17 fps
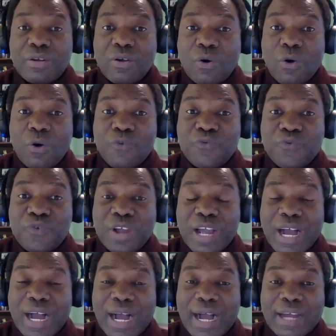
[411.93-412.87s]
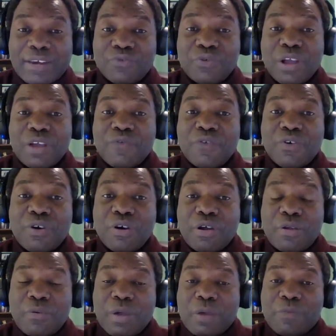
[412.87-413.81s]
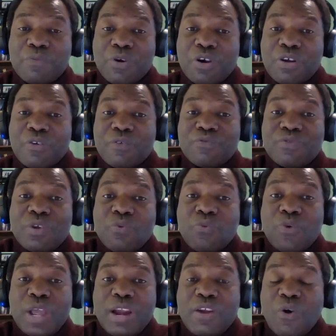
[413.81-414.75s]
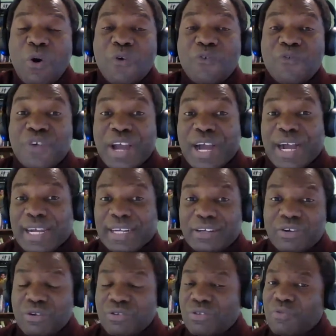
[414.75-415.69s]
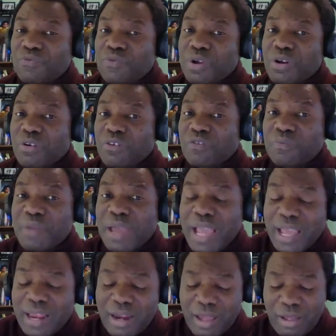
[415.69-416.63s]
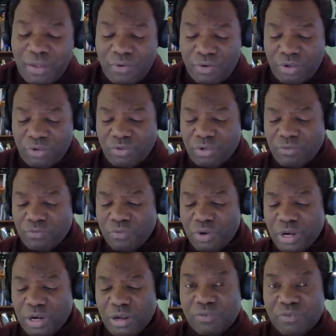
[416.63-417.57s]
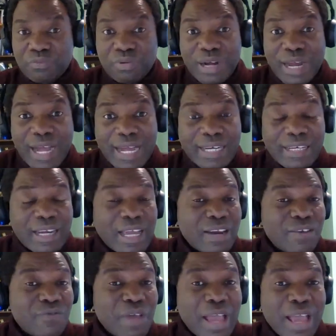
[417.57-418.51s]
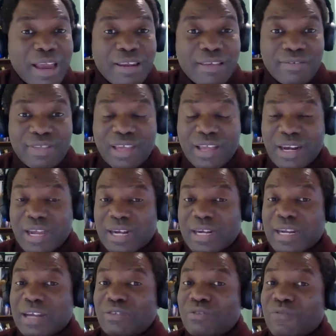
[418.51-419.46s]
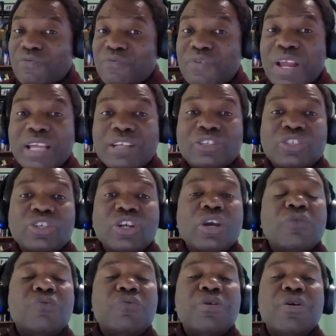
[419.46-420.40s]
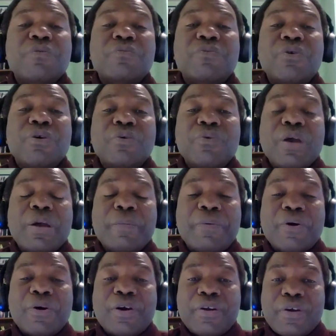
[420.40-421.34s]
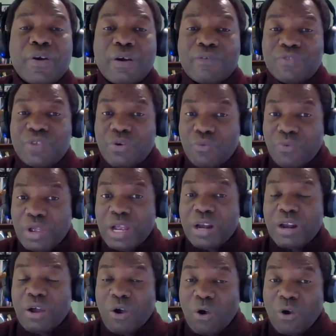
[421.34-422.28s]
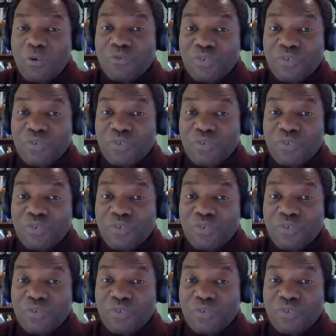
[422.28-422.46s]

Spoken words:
of God. We're born of the will of God, not of will of man, not of will of blood and anything like that of flesh. We're born of the will of